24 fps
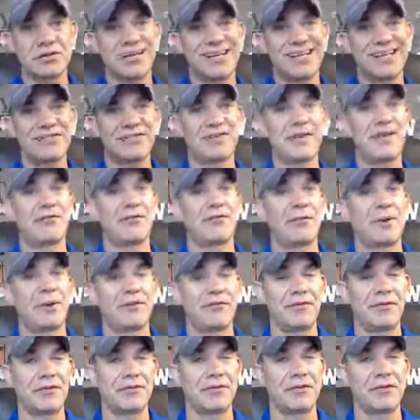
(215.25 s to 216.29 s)
And if
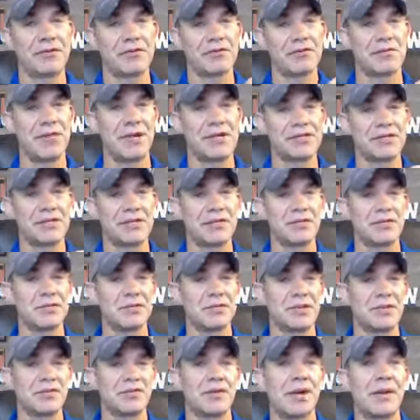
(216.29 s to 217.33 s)
F-150s, if my sales have
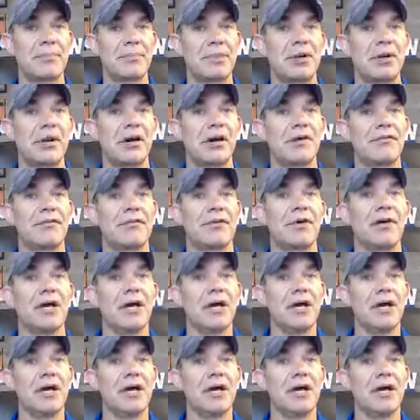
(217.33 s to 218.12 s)
been dropping off,